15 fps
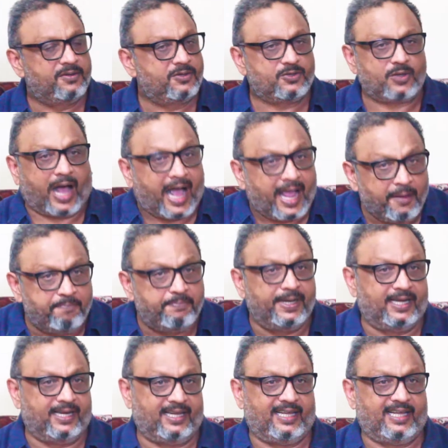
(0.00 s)
So I
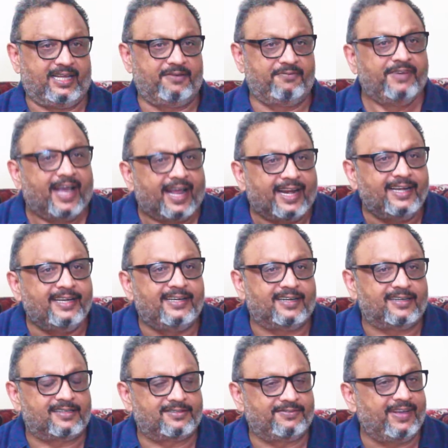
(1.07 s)
believe we are
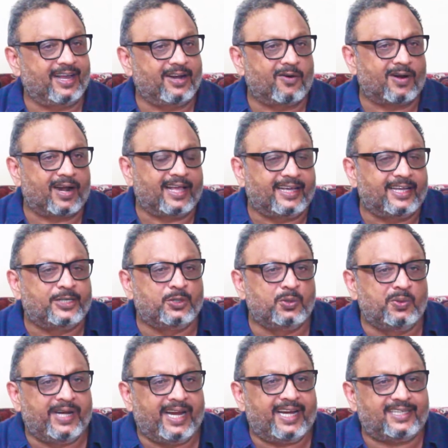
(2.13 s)
Indians. We are not like a
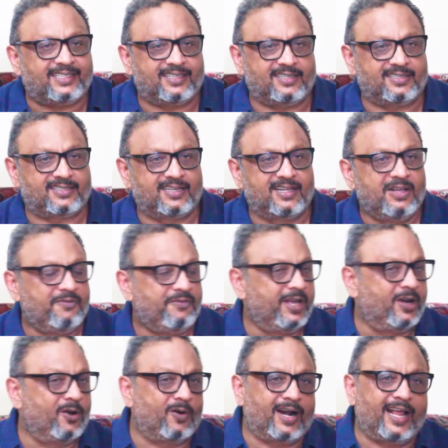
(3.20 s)
2 nations. We
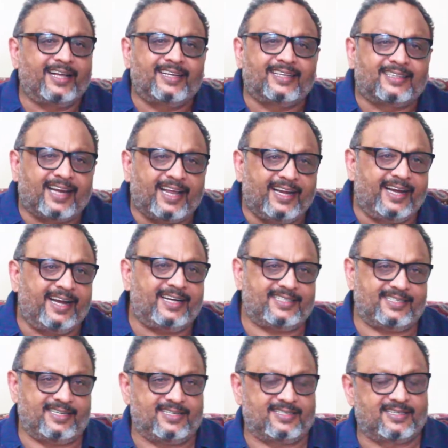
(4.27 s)
are not like a 3
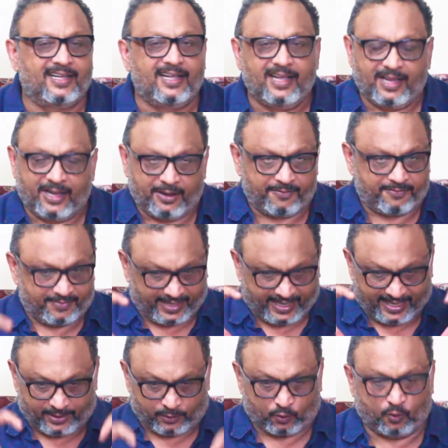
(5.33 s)
nations. If
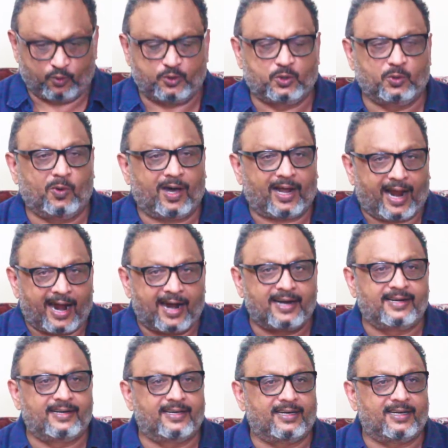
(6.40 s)
those who are
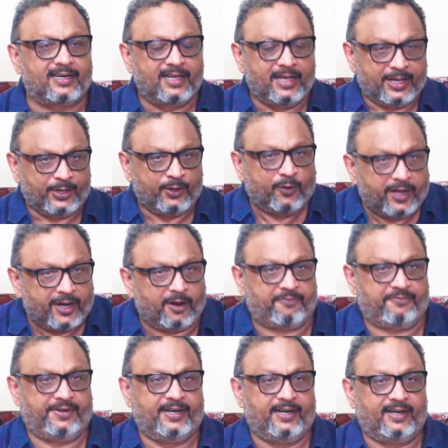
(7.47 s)
under Union
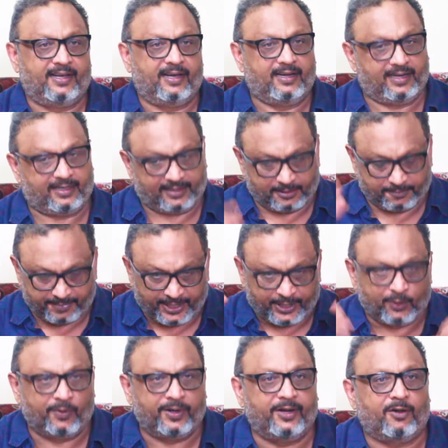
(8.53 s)
of India, let it be
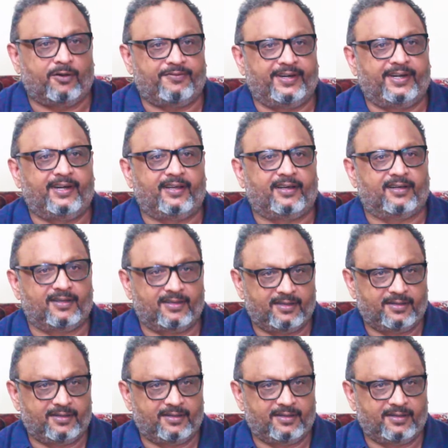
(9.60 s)
Union of India.